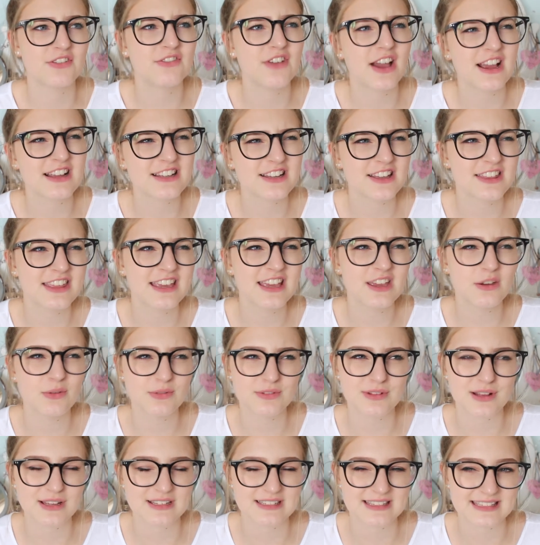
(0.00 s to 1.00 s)
In fact, I think it
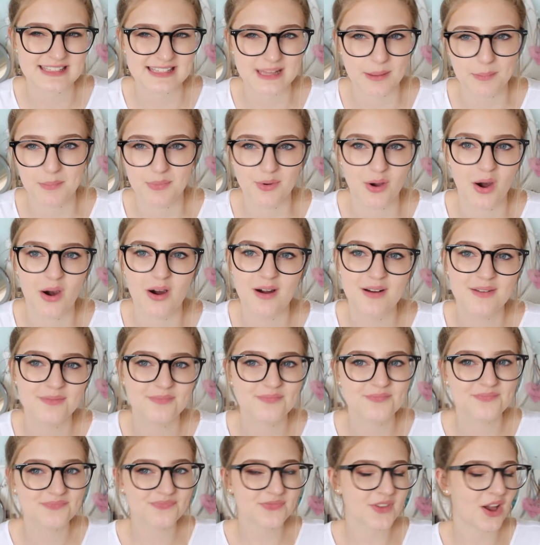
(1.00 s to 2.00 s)
was like December.
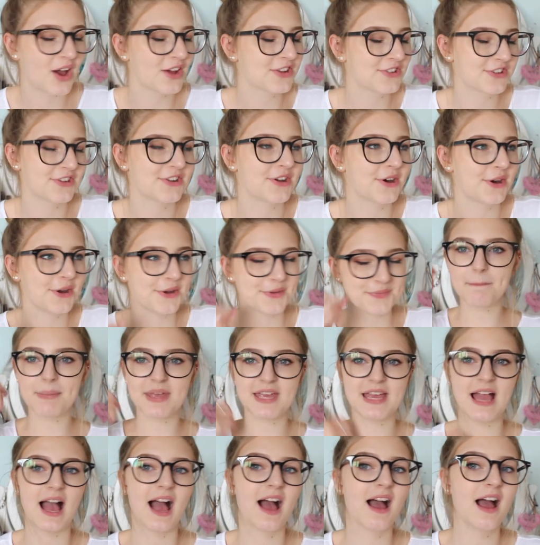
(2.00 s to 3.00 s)
I don't know.
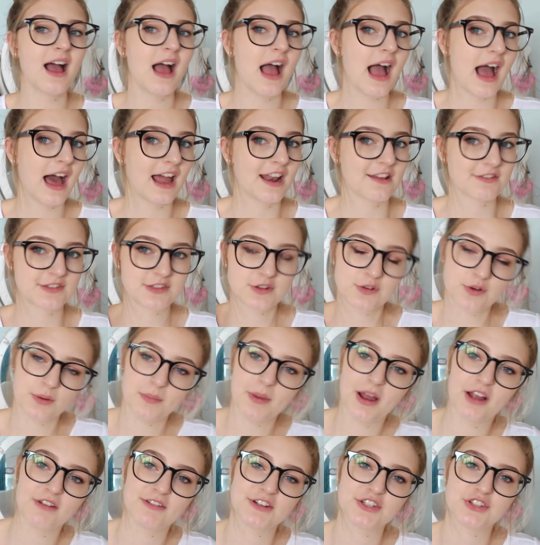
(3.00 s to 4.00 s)
But yeah, and I've still got
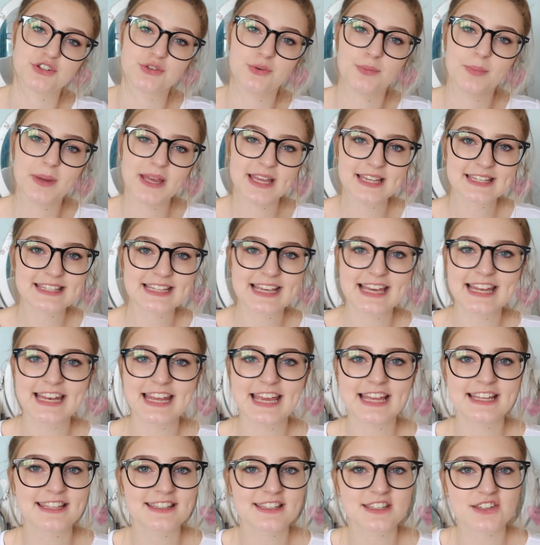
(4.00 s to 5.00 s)
my original piercing in
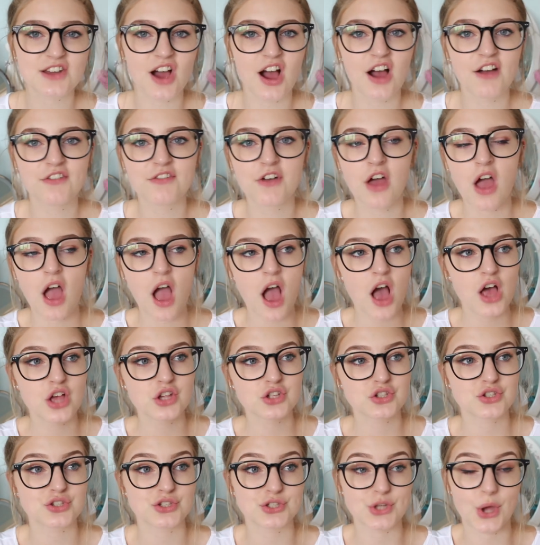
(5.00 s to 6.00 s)
it and stuff.
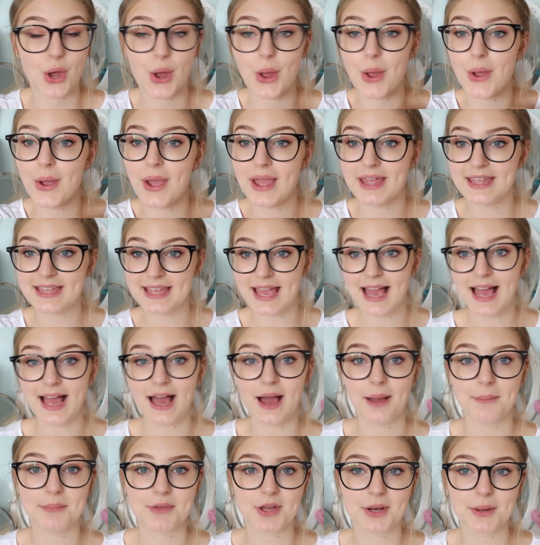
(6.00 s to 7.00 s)
So
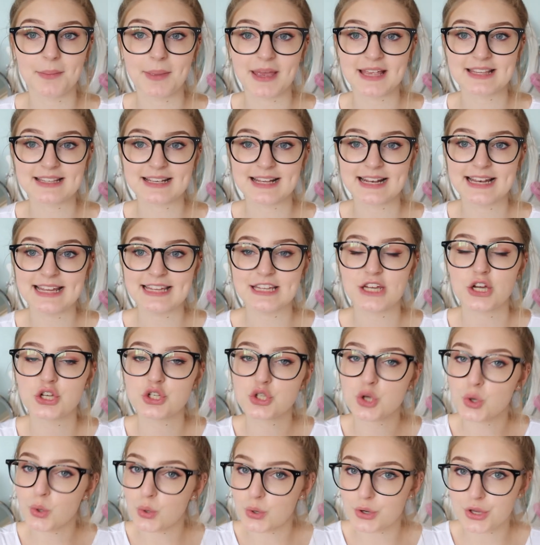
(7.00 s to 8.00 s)
yeah, I'm gonna basically
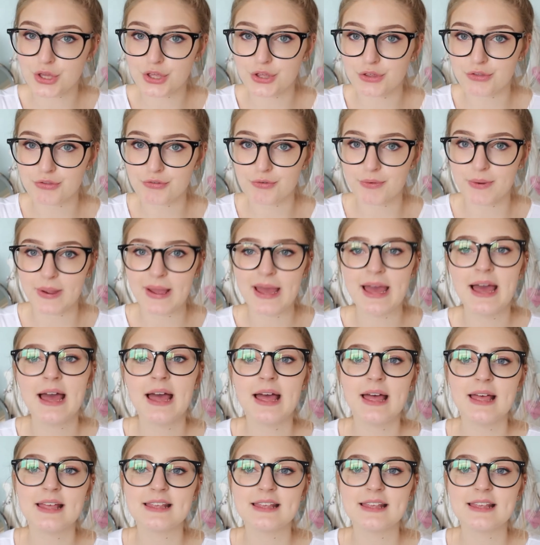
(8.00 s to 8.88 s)
talk you through it.